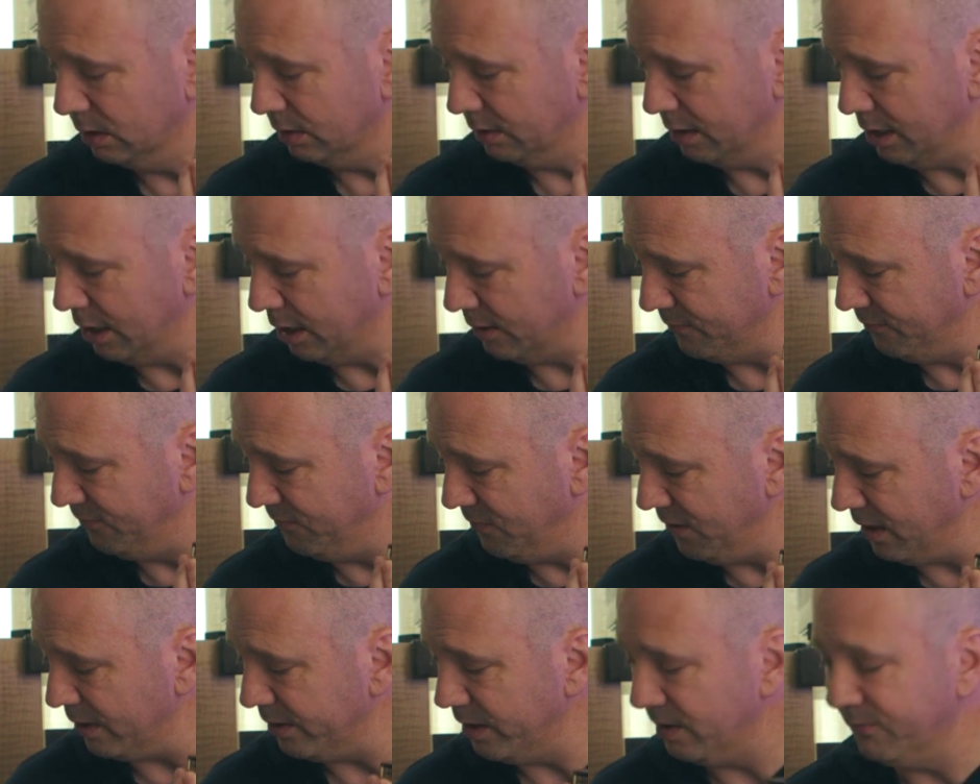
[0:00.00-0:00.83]
They're
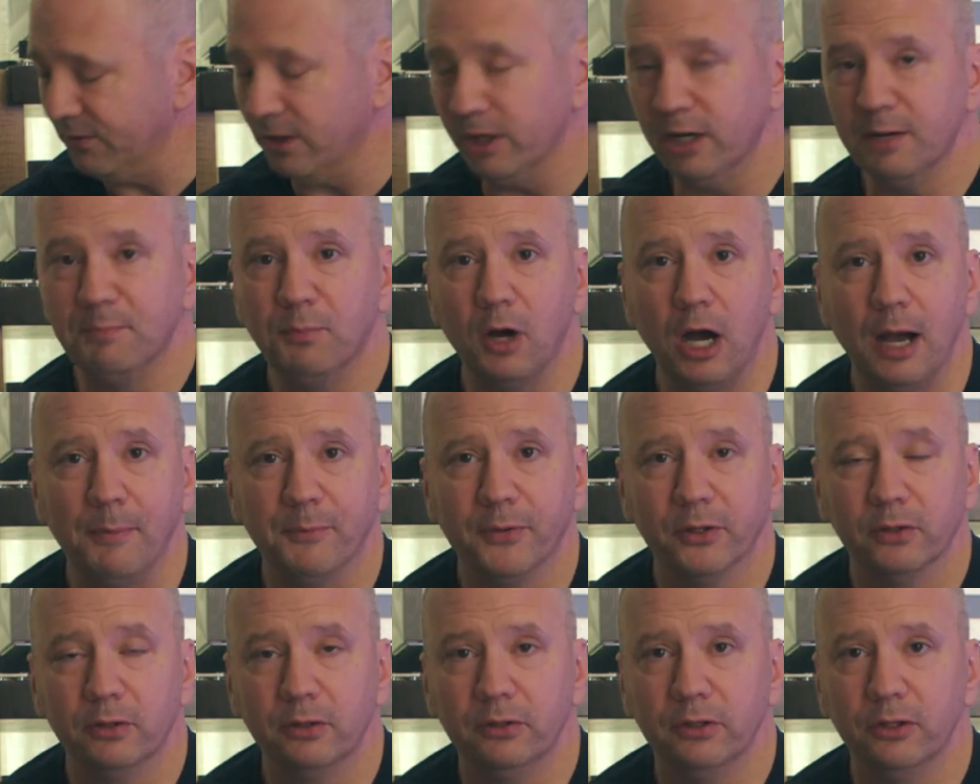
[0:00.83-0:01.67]
very, very
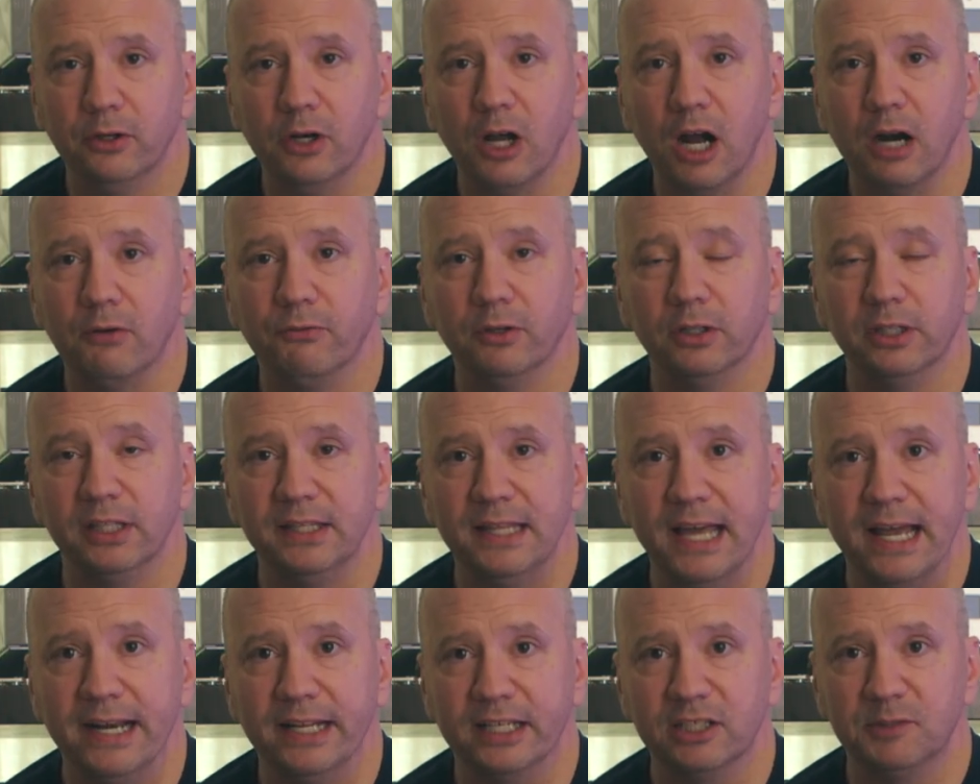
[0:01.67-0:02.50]
popular. They're not really
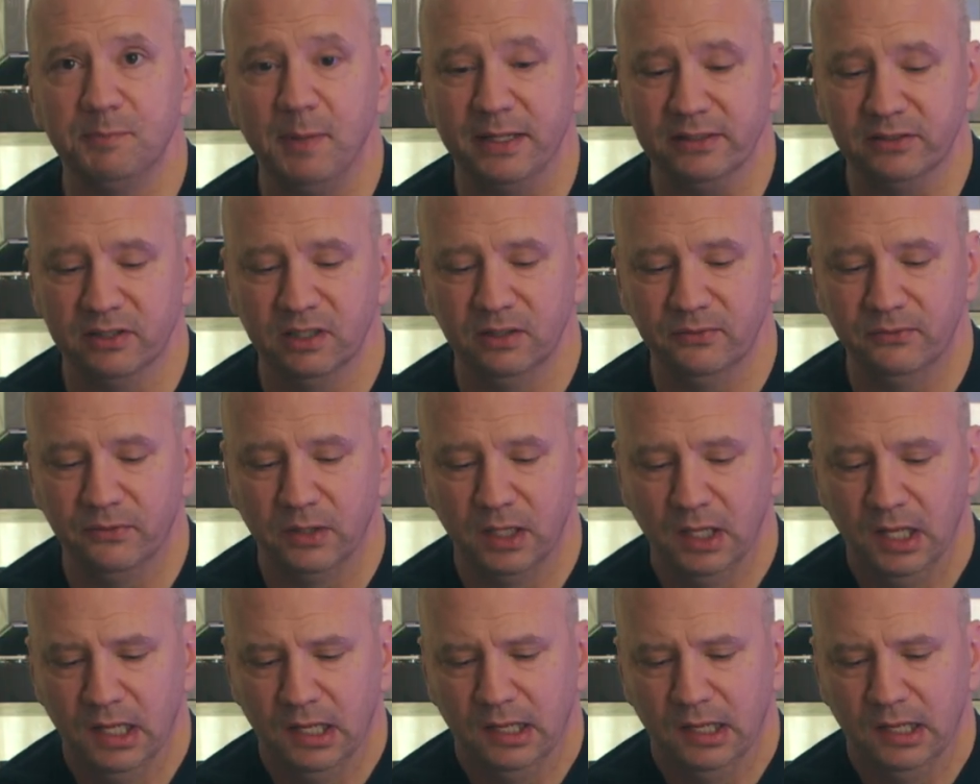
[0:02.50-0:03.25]
that expensive.